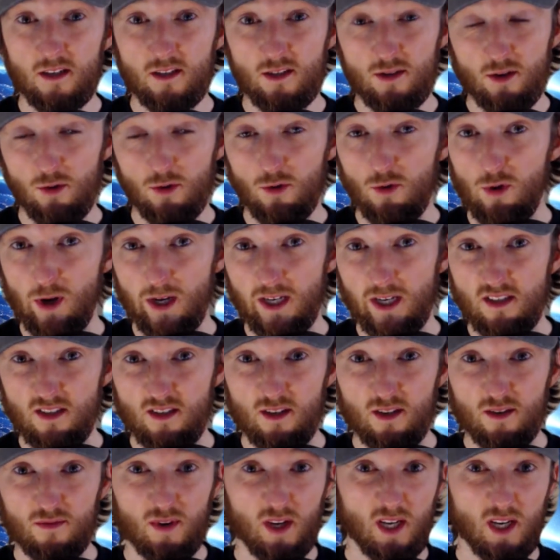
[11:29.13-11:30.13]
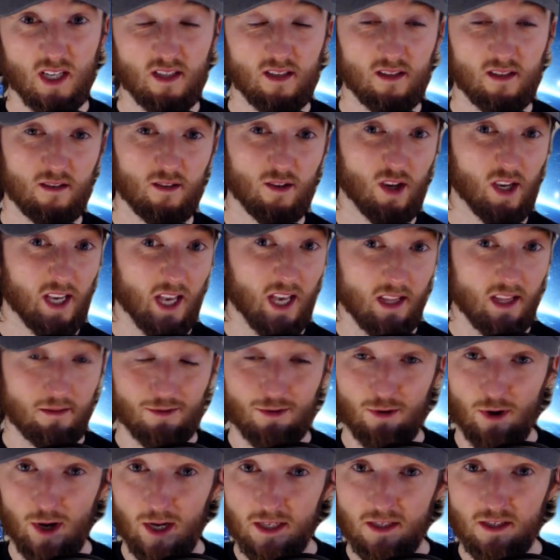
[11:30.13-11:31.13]
So quick surveys, you can get them
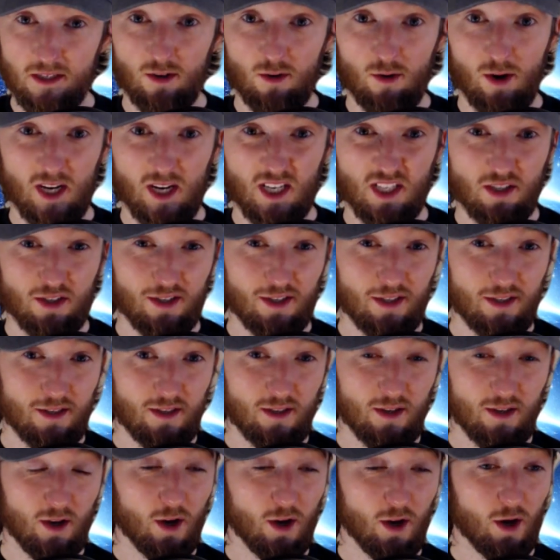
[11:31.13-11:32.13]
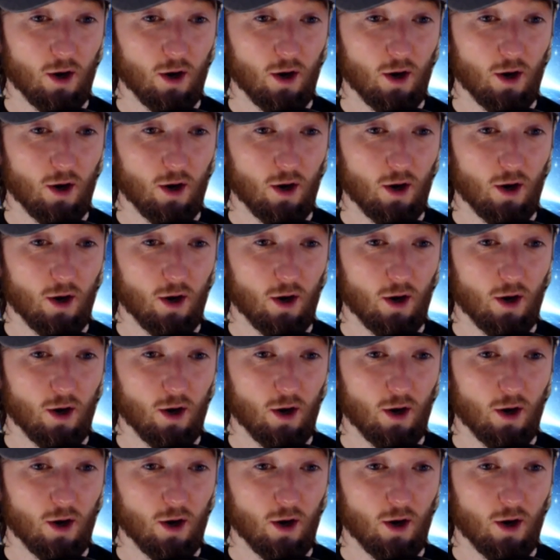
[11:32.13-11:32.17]
to answer questions,